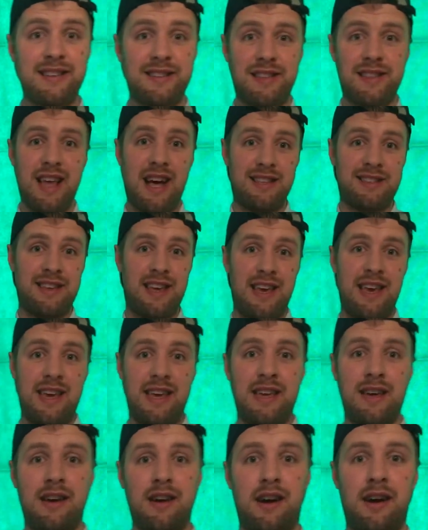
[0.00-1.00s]
that
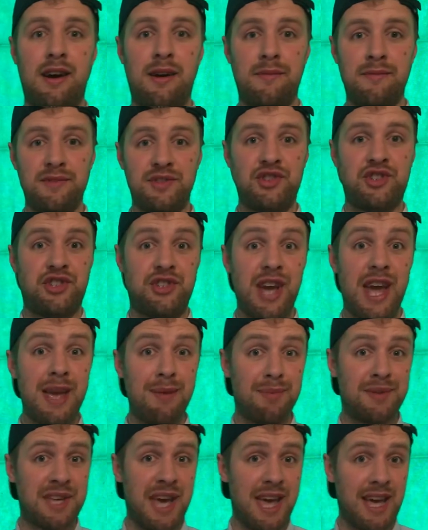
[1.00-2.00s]
a
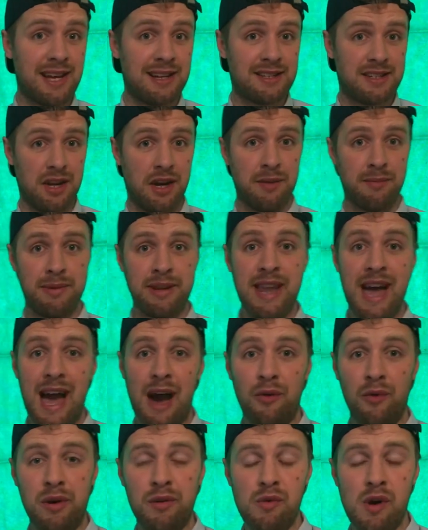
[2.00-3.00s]
shape takes up.
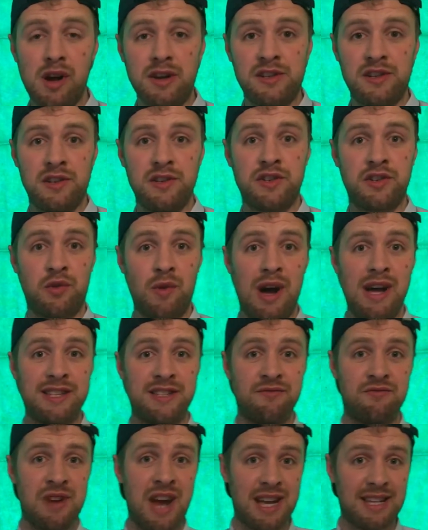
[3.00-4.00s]
Now, we worked on squares
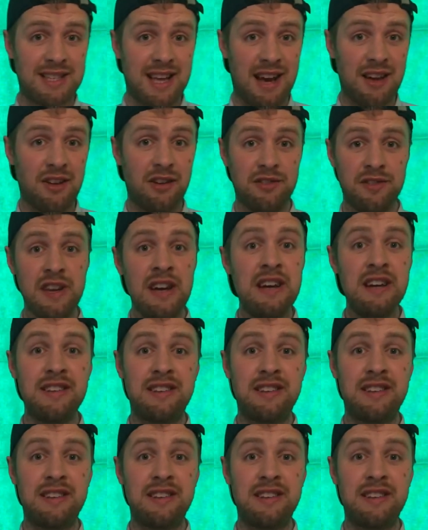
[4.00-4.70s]
and rectangles.